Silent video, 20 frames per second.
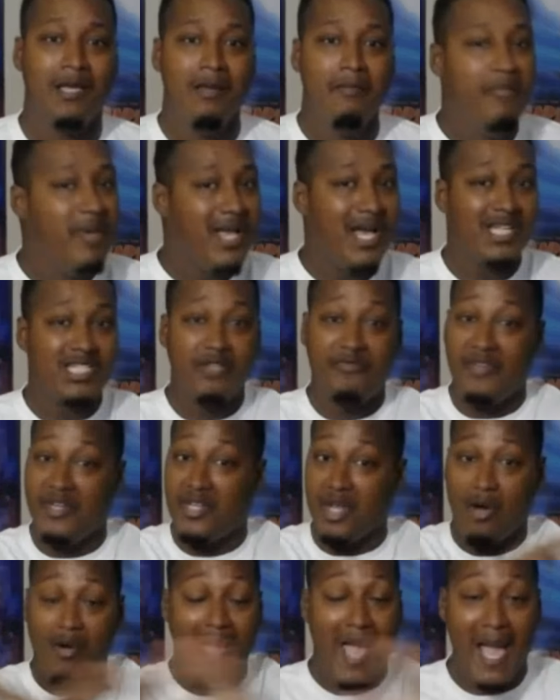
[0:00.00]
Because if you
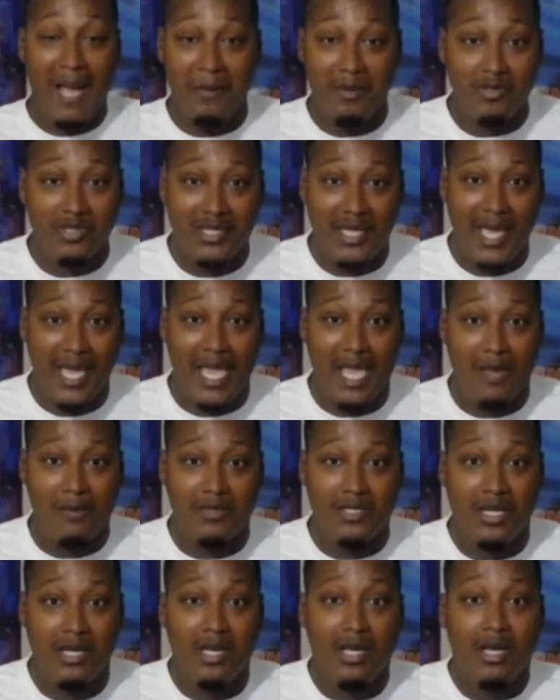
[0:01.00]
don't have those games,
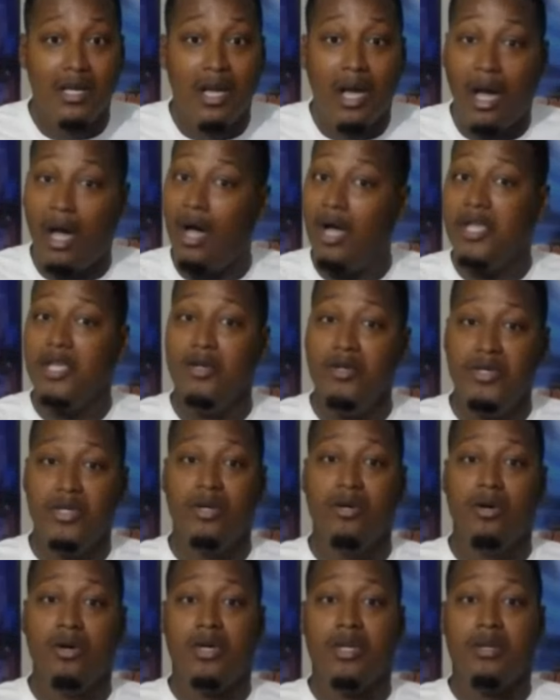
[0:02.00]
all you're
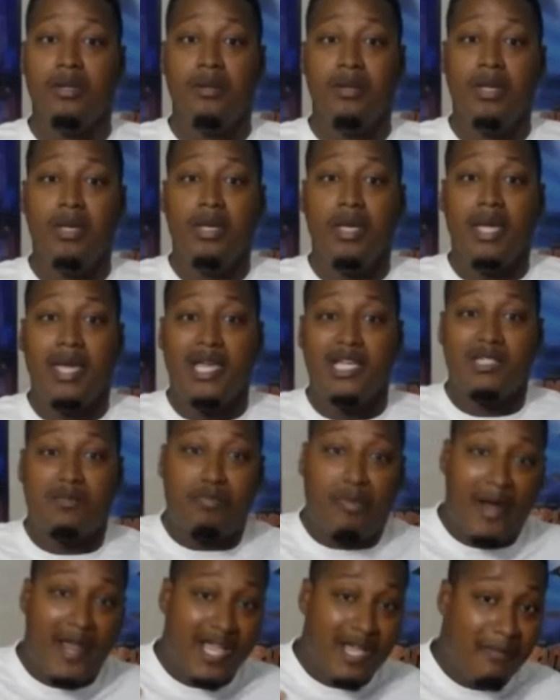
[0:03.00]
doing is
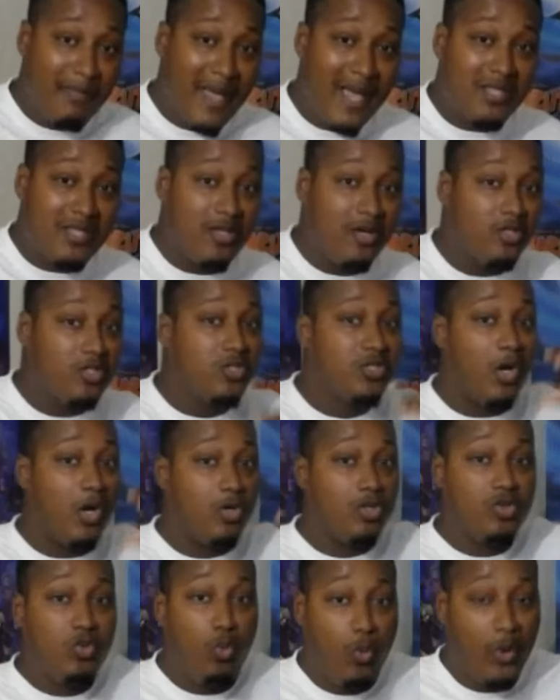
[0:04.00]
bringing back those
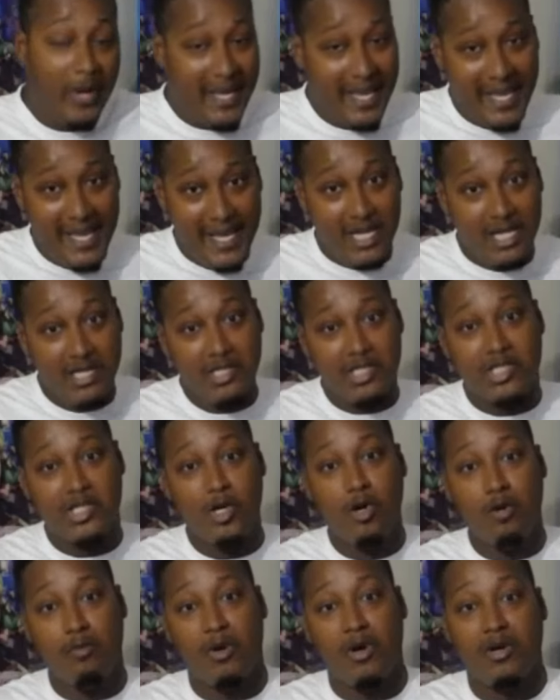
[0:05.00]
Wii
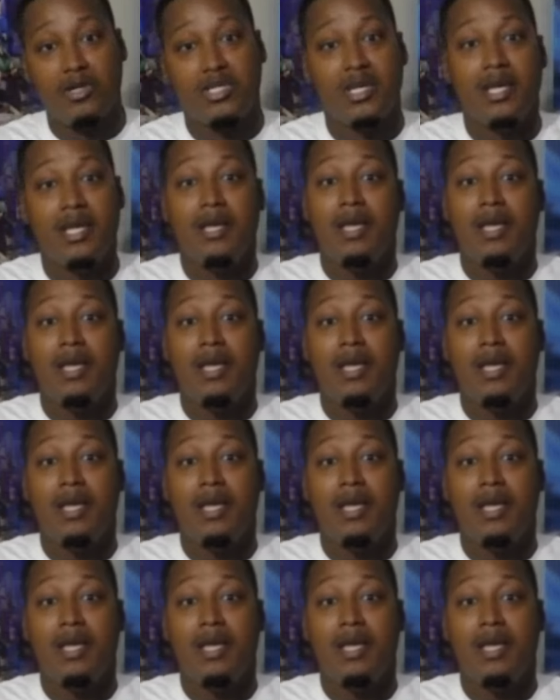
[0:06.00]
consumers,